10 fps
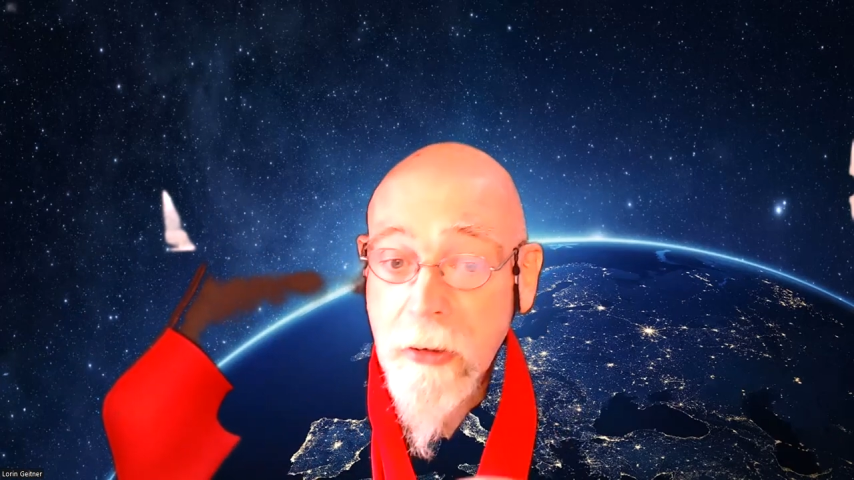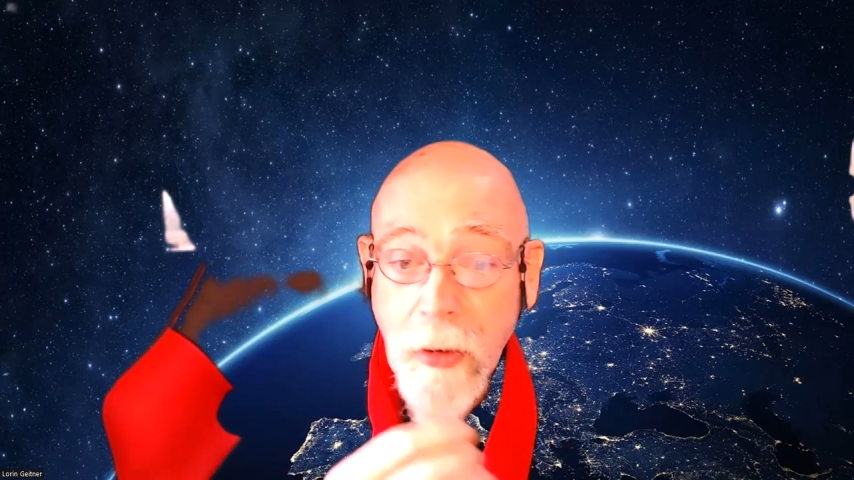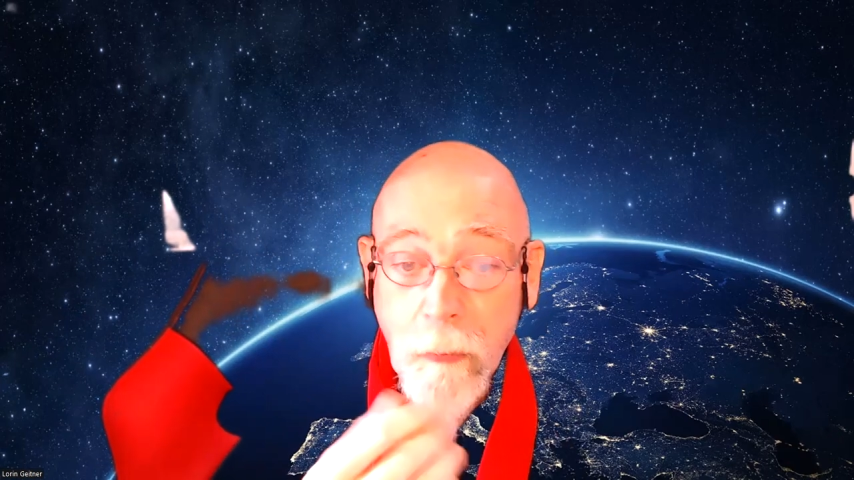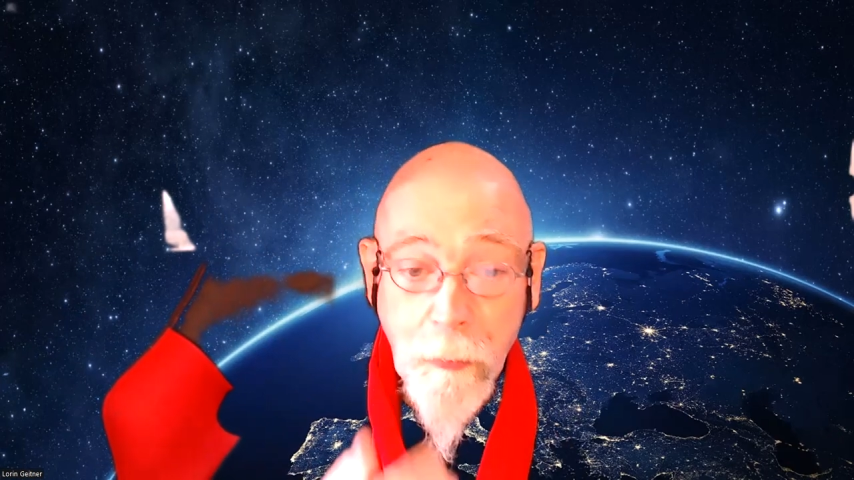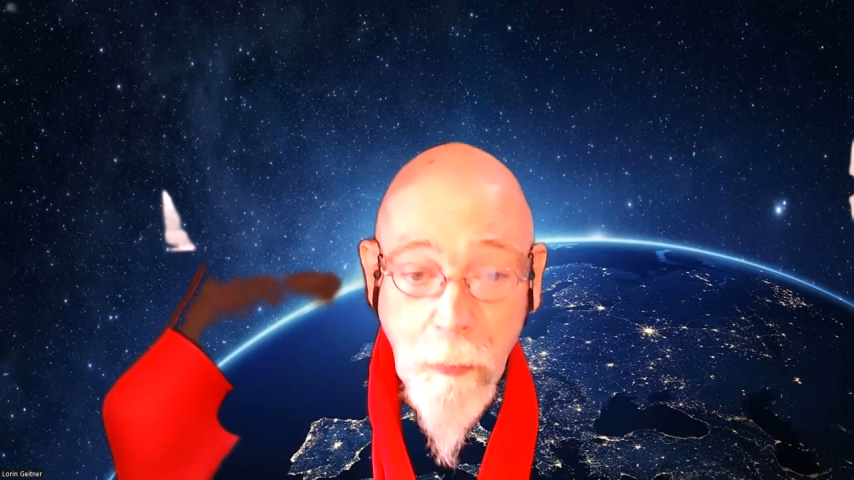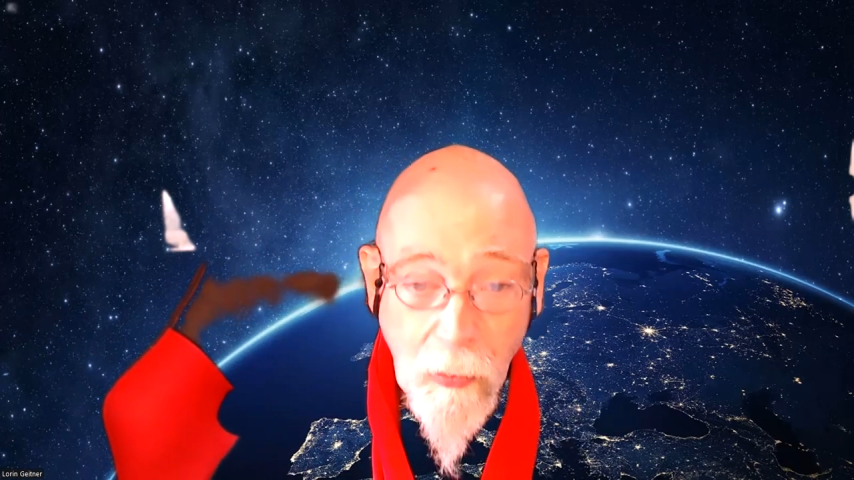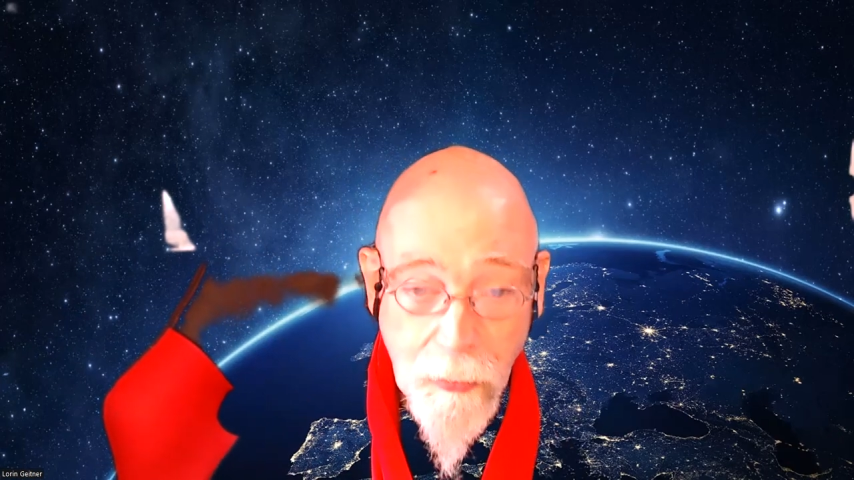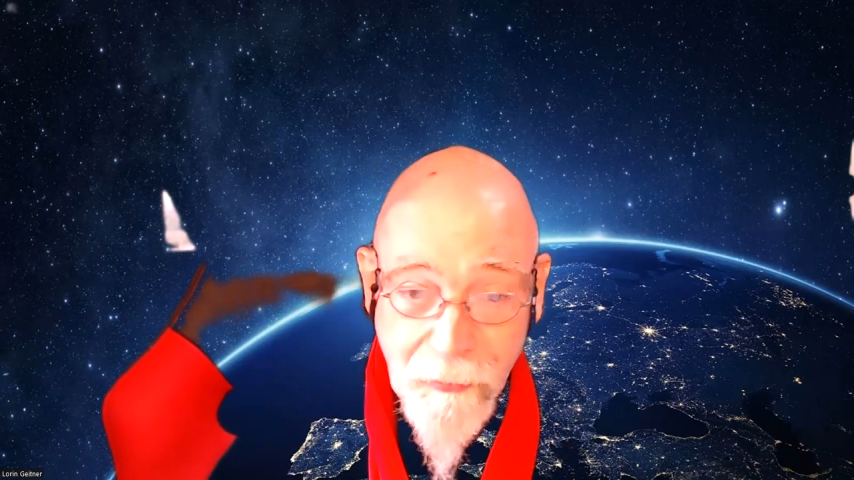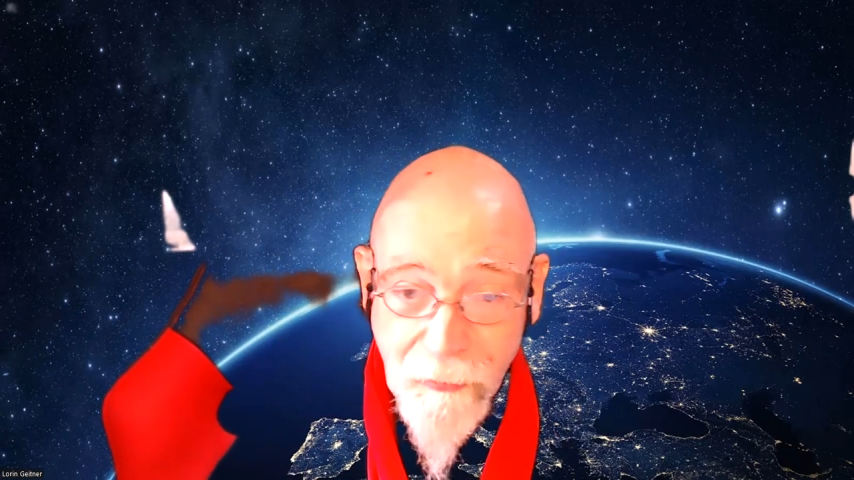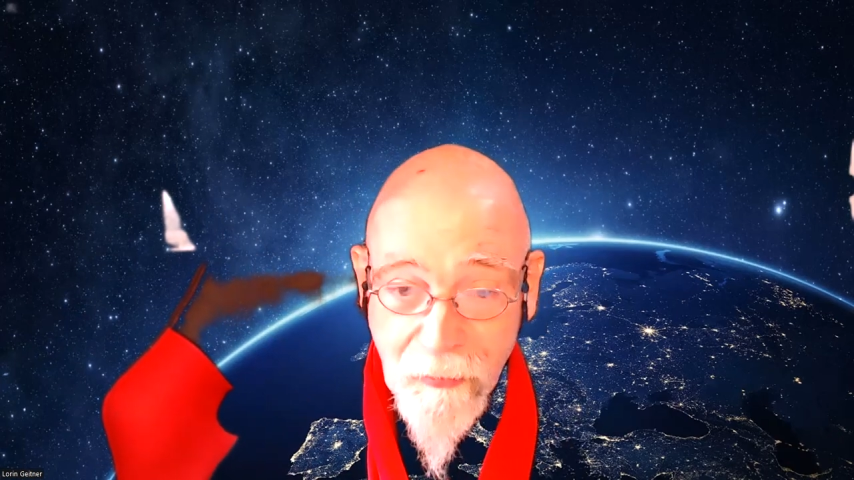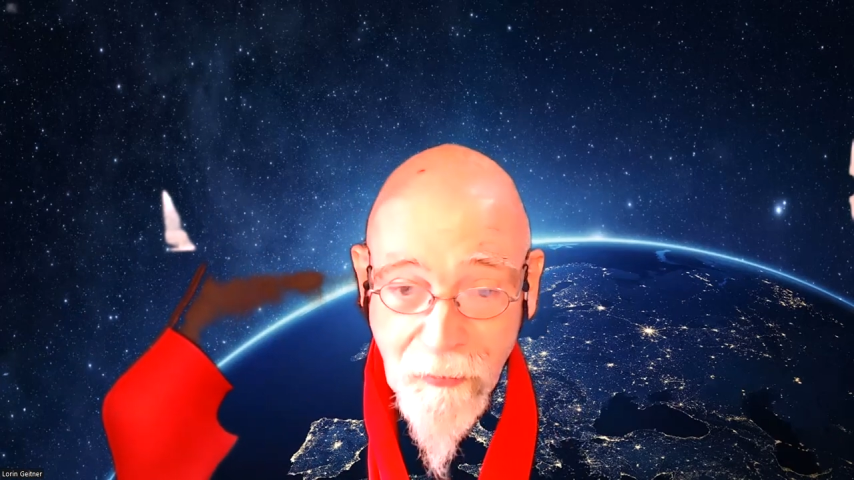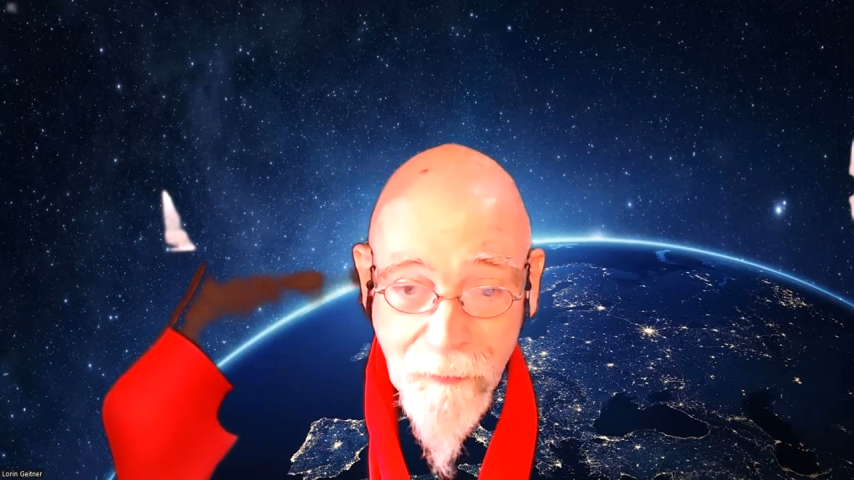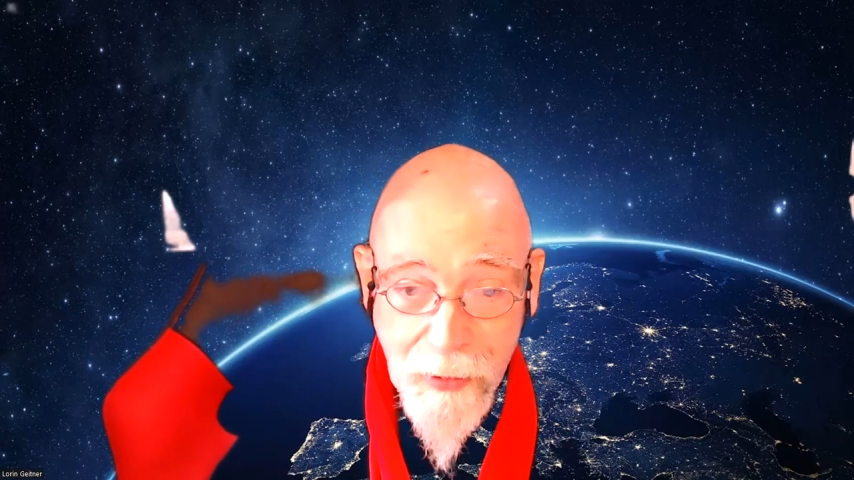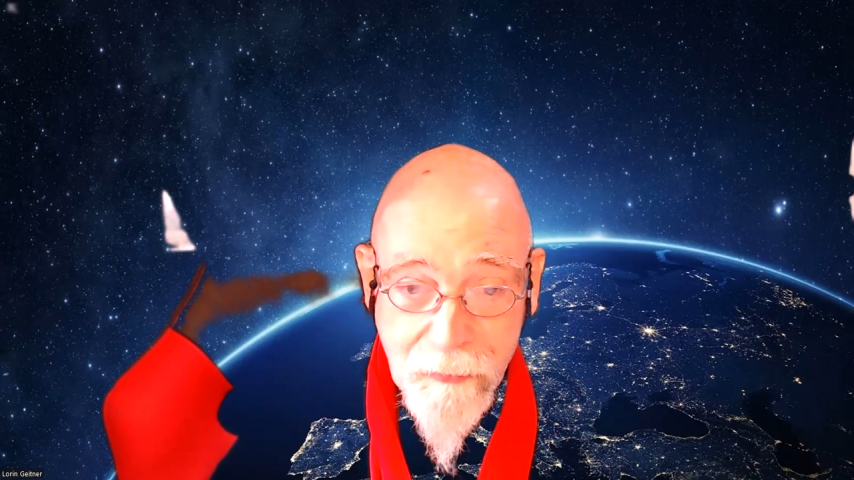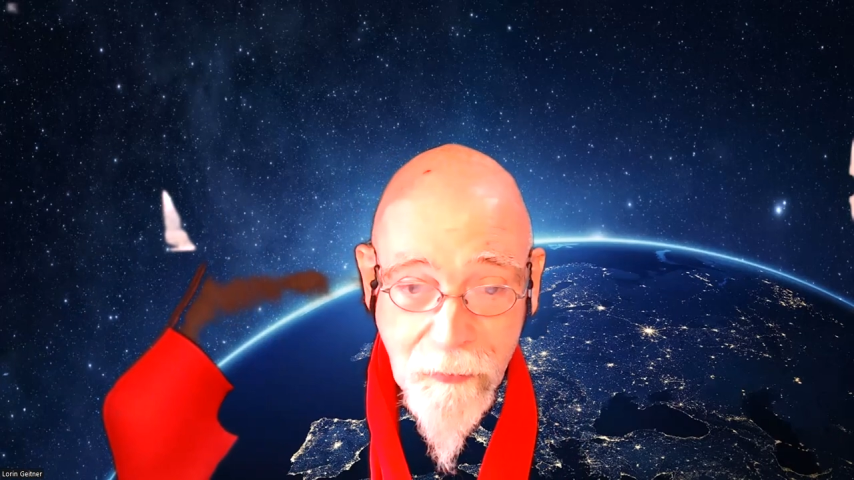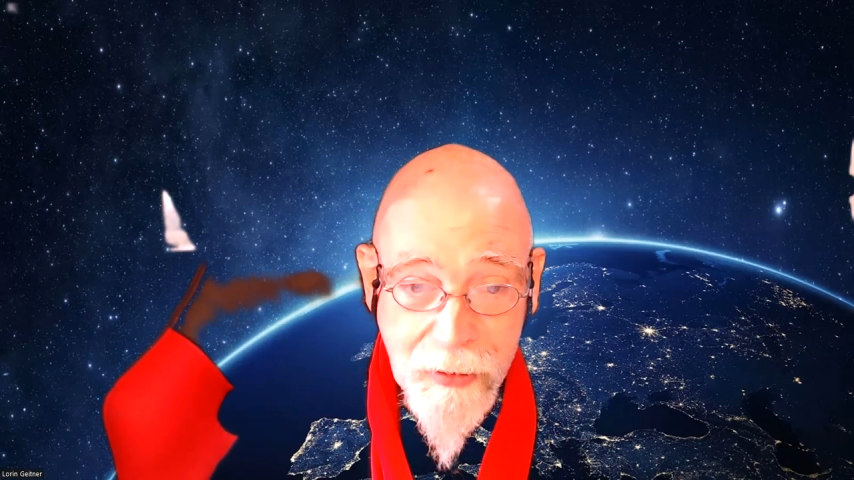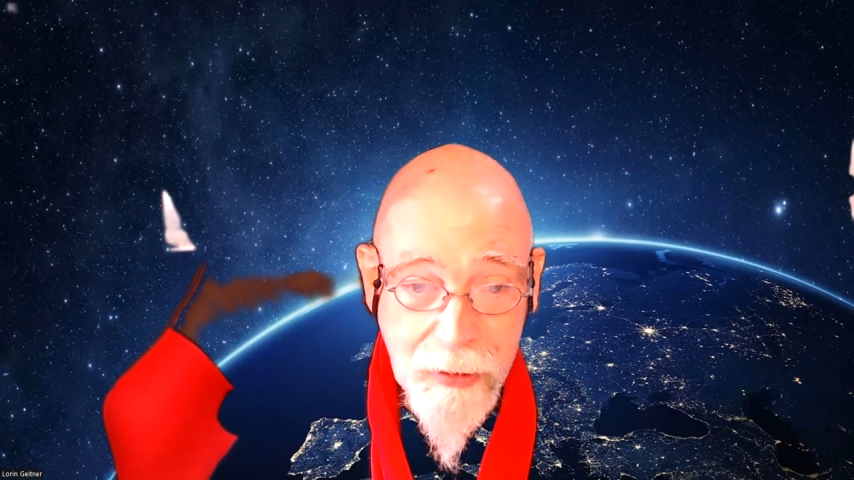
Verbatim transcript: that reports this event,